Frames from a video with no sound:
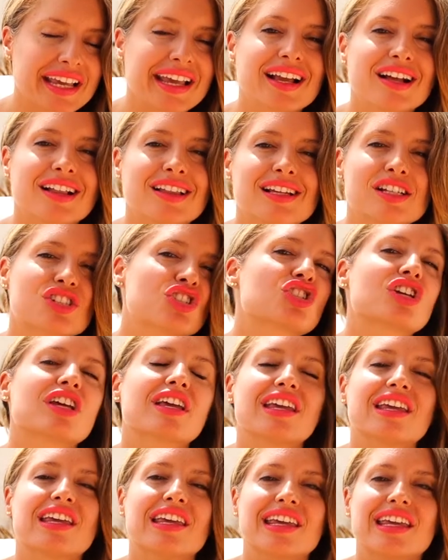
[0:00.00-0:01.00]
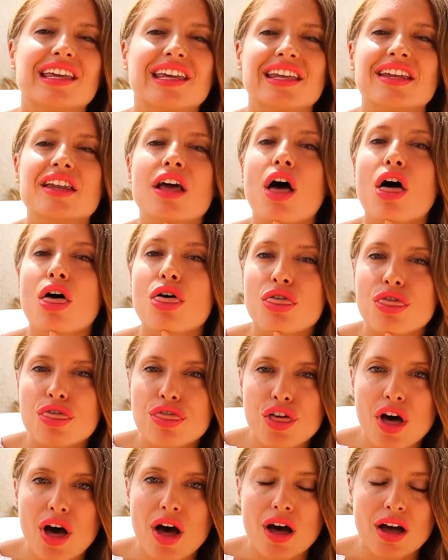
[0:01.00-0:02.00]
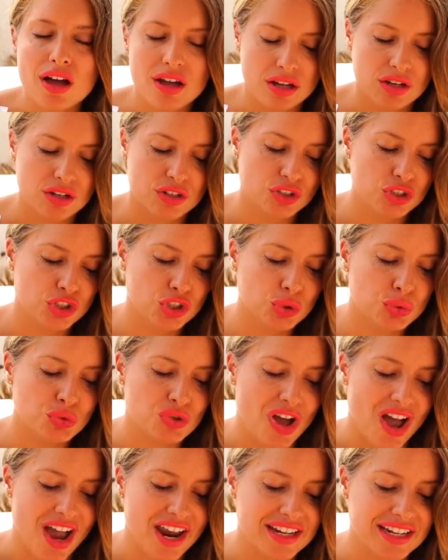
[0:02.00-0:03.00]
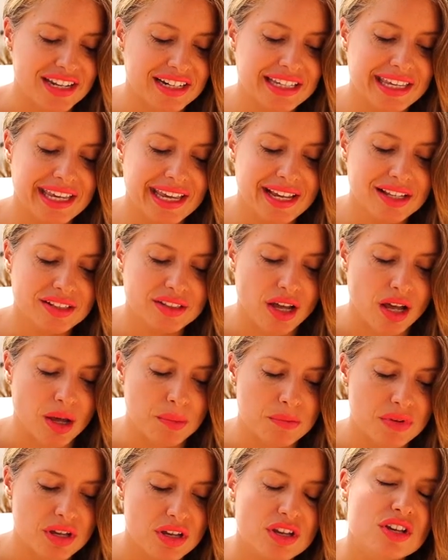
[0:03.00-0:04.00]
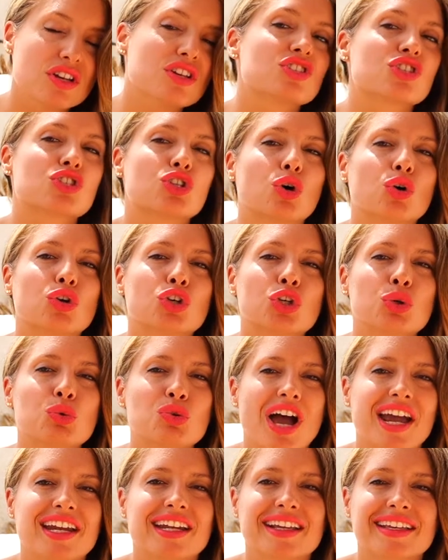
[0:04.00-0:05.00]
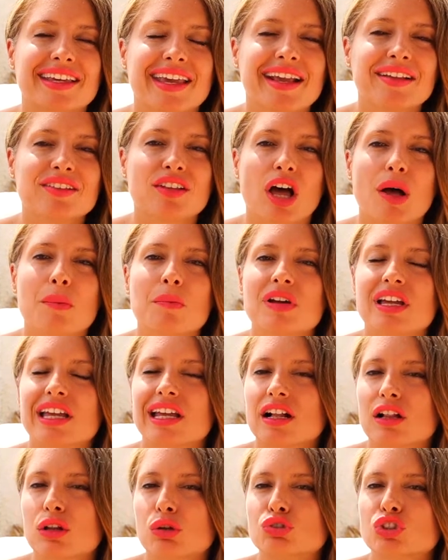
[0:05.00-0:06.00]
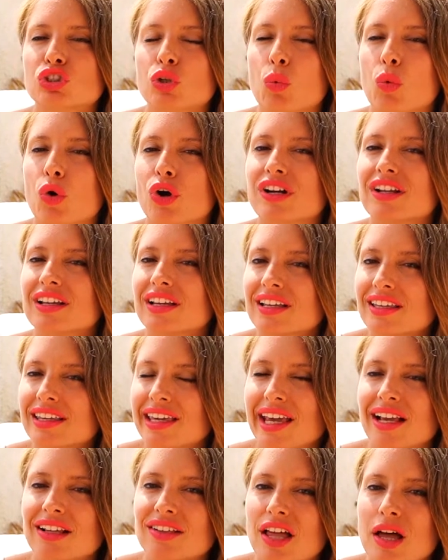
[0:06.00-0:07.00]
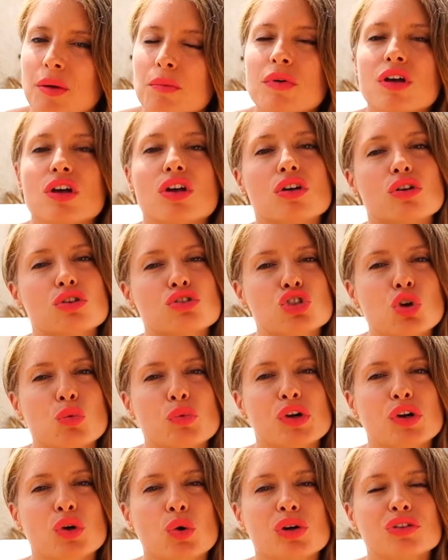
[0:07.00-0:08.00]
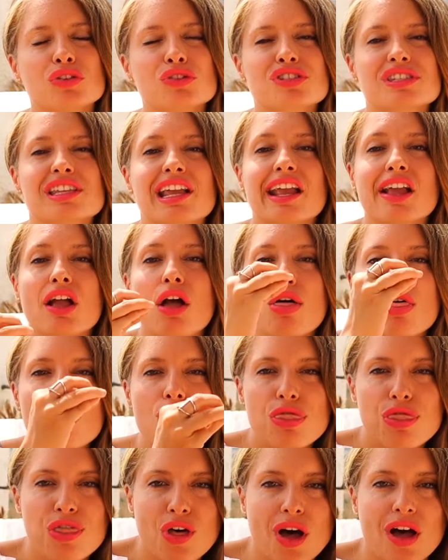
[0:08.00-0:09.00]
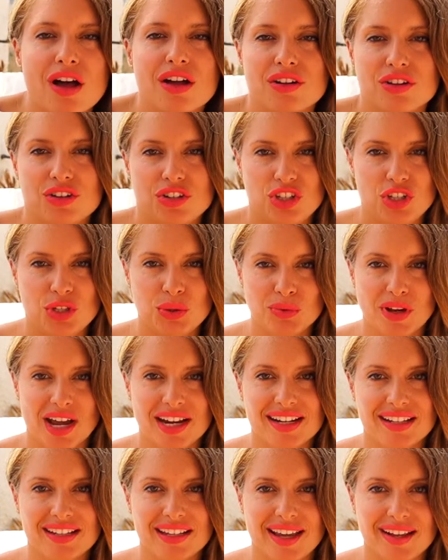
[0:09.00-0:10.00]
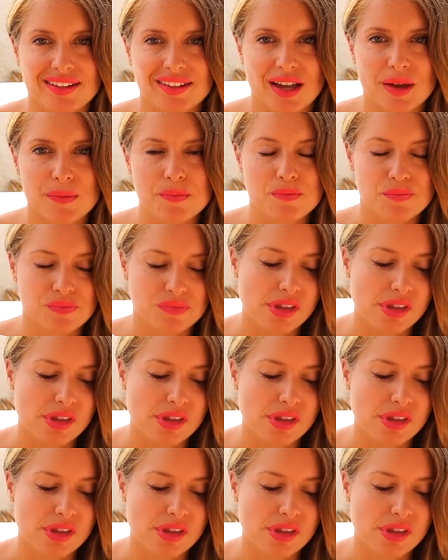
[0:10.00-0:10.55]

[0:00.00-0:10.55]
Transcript: English in the United Kingdom. So United Kingdom includes the word kingdom, so we are going to say the United Kingdom.